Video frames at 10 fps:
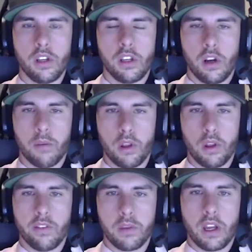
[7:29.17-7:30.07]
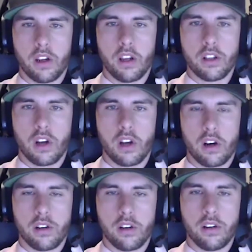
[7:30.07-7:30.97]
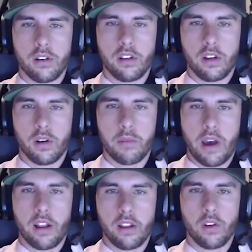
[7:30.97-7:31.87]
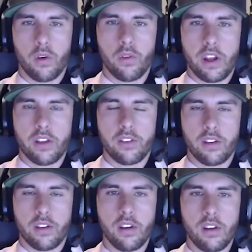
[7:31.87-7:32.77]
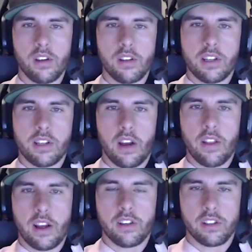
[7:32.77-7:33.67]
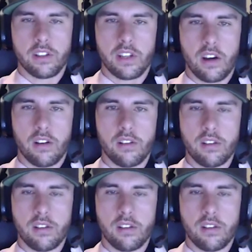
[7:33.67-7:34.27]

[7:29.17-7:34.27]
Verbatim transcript: You know, both of them getting a good start and you know battling the whole race and seeing how that turns out.